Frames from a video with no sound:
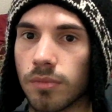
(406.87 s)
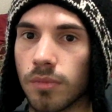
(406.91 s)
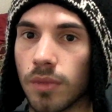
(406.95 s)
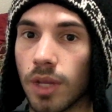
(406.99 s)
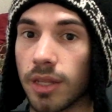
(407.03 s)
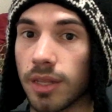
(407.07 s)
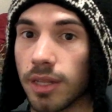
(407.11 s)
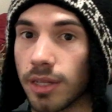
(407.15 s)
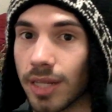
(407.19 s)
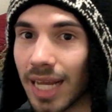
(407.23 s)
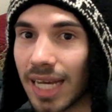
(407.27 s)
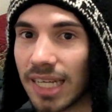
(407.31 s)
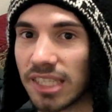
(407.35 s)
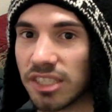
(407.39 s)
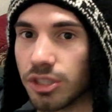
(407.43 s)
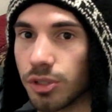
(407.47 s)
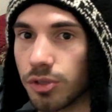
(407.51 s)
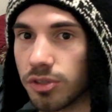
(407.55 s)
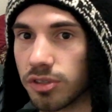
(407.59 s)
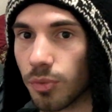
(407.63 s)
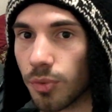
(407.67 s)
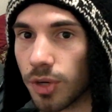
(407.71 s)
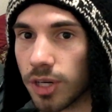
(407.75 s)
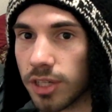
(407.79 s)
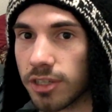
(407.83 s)
And the last
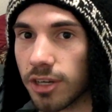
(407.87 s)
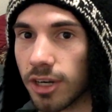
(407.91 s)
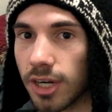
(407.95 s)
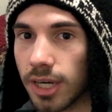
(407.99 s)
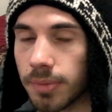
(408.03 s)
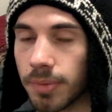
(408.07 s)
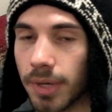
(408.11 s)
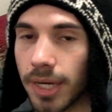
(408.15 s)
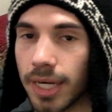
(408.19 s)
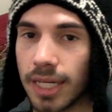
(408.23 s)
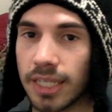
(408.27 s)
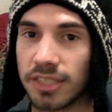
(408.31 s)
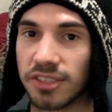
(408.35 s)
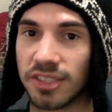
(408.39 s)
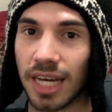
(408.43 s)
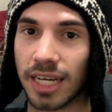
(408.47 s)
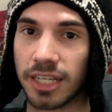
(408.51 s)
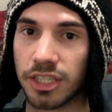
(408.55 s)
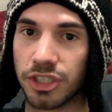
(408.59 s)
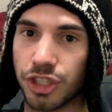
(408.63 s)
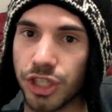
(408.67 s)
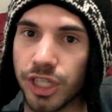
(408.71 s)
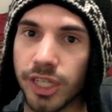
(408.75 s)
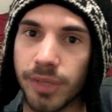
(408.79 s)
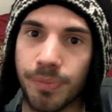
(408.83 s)
news I want to talk about is
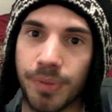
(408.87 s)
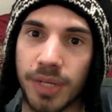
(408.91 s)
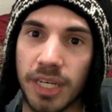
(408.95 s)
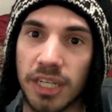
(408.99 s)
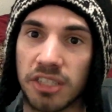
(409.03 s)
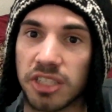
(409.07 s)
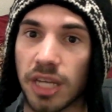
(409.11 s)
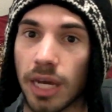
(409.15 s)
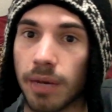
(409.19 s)
that G&P's